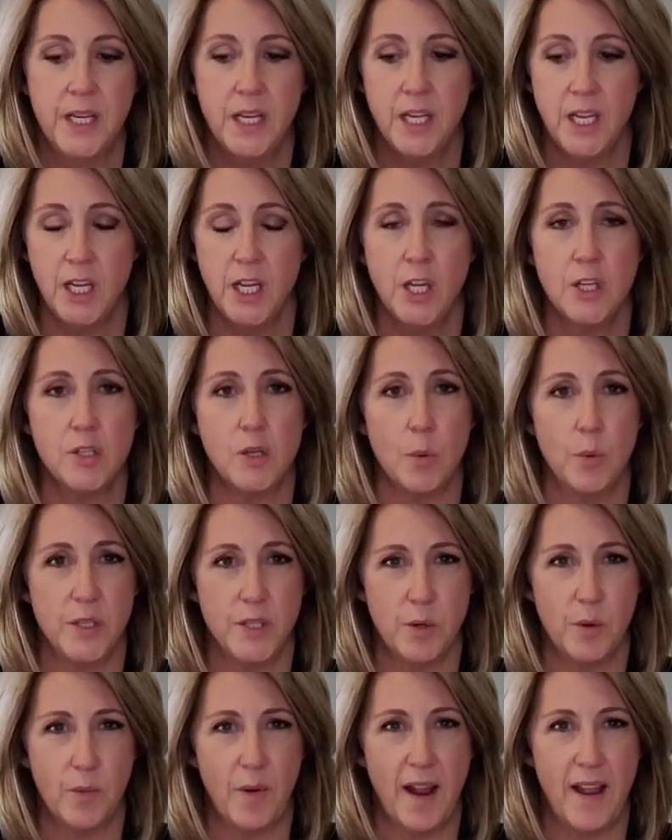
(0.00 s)
So when you
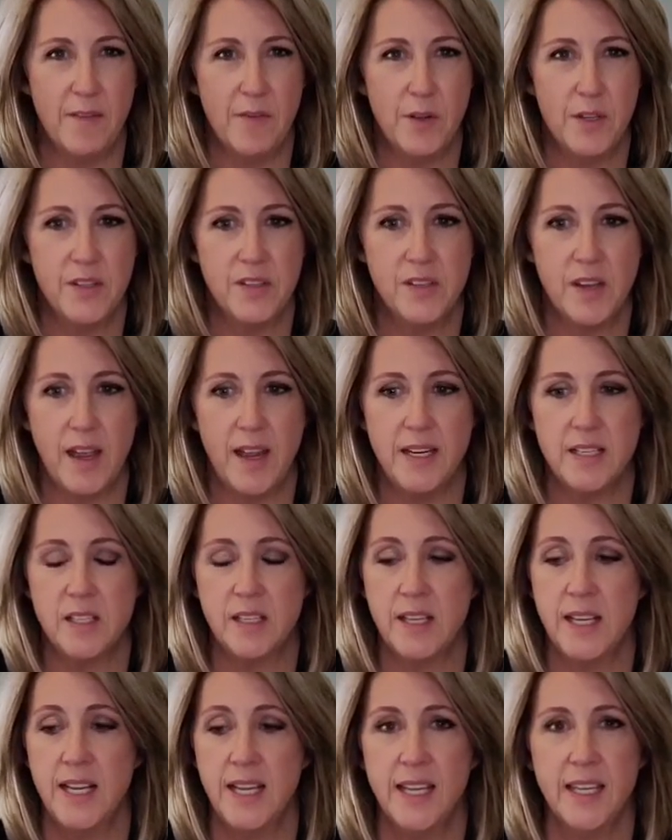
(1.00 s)
arrive on site,
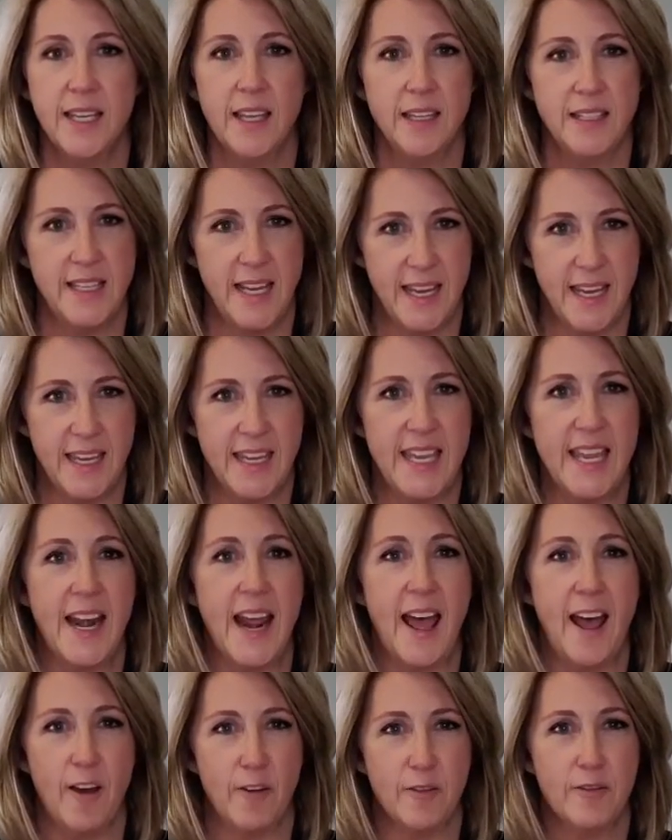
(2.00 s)
get
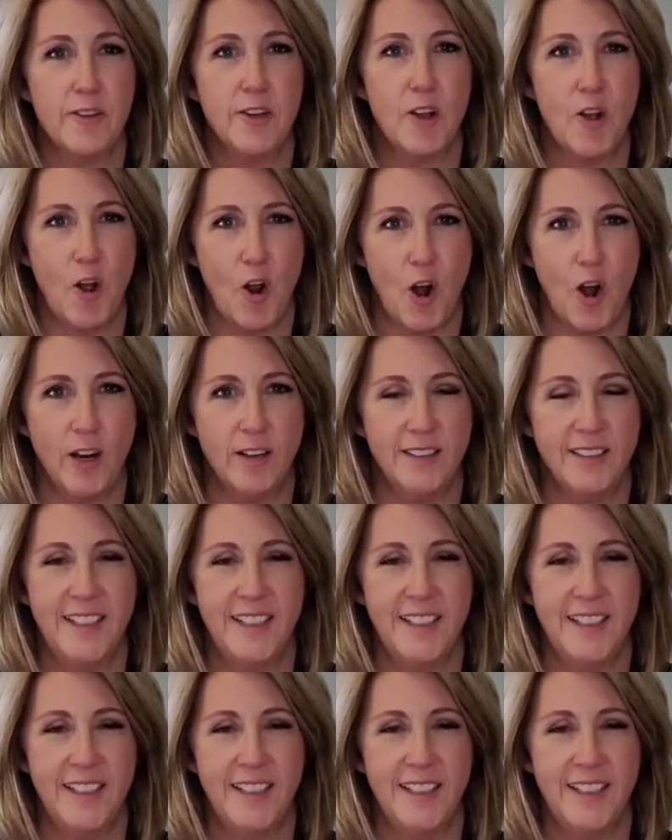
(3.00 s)
out of the car.